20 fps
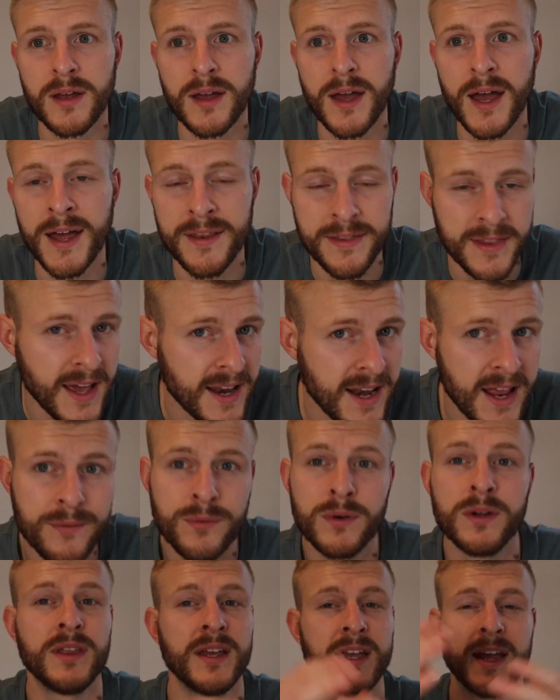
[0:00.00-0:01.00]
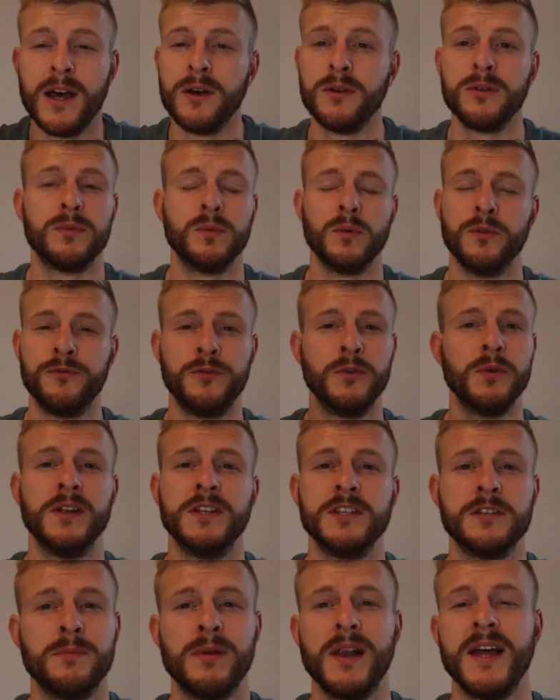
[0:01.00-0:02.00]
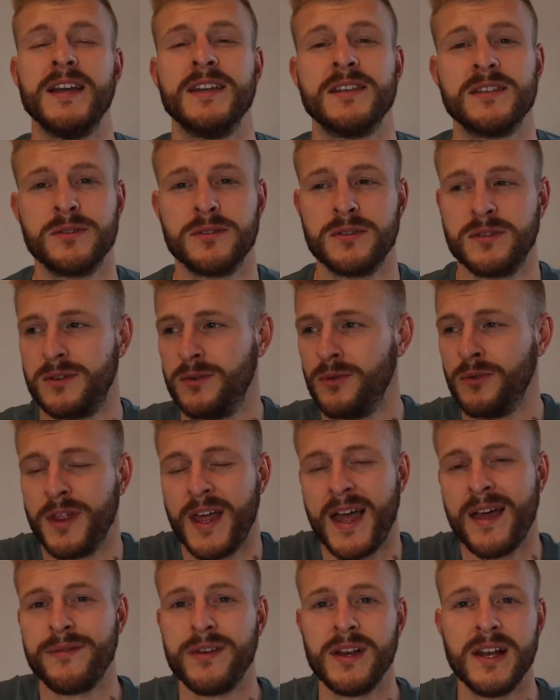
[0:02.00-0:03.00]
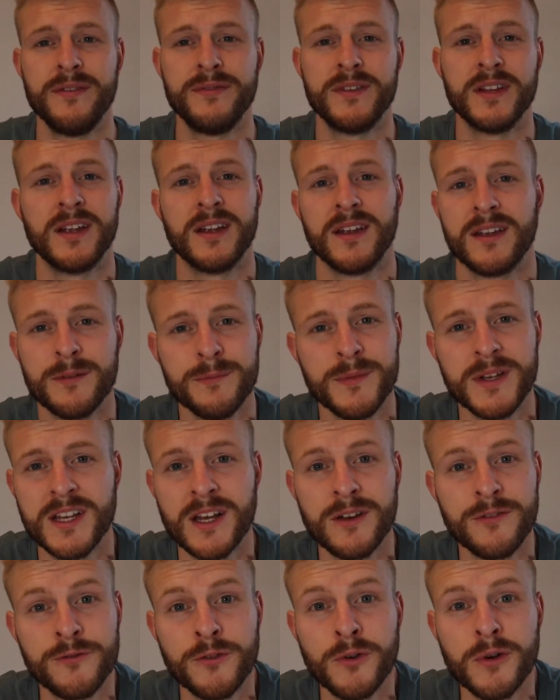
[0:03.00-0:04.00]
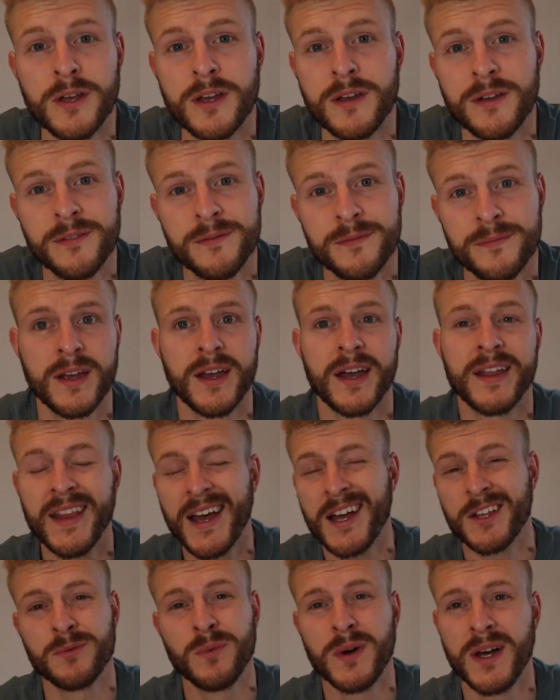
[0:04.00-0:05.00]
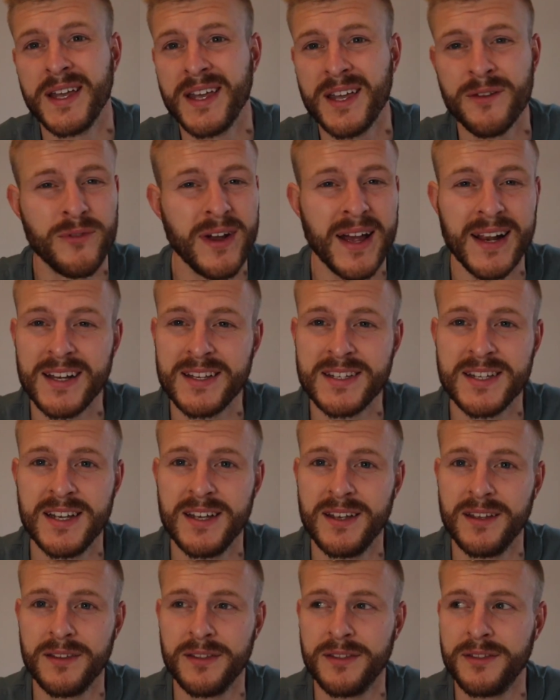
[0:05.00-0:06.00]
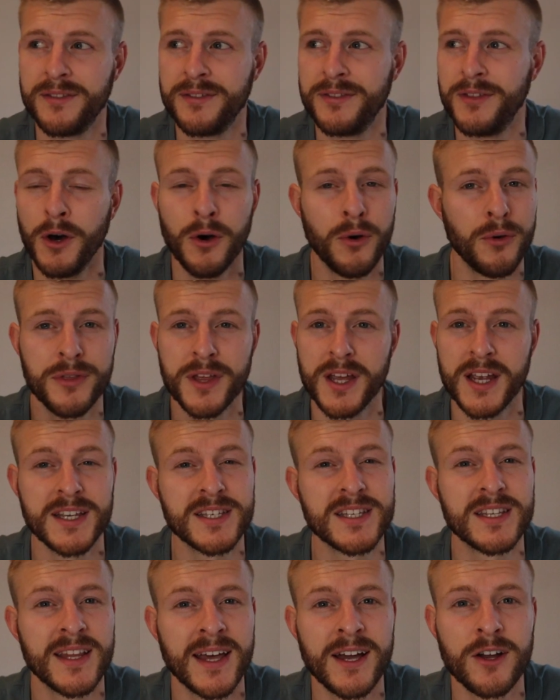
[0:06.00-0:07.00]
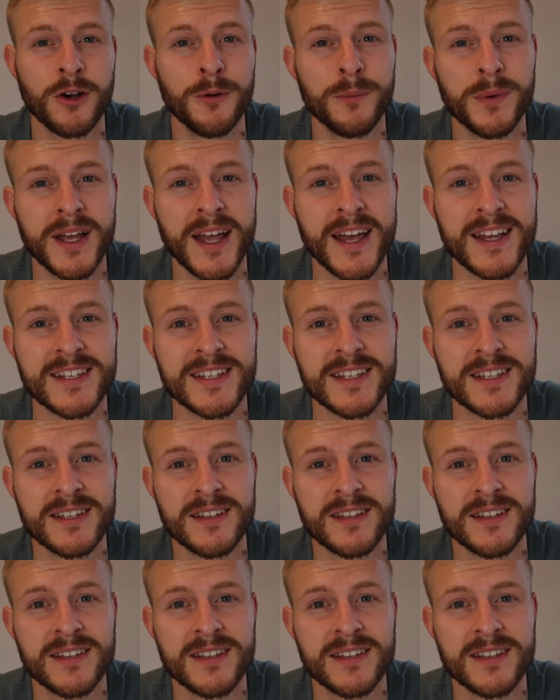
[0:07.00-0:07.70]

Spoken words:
And then everything else will fall into place. All the heavy lifting can be done for you. And that's why, in reality, the whole thing isn't that complicated.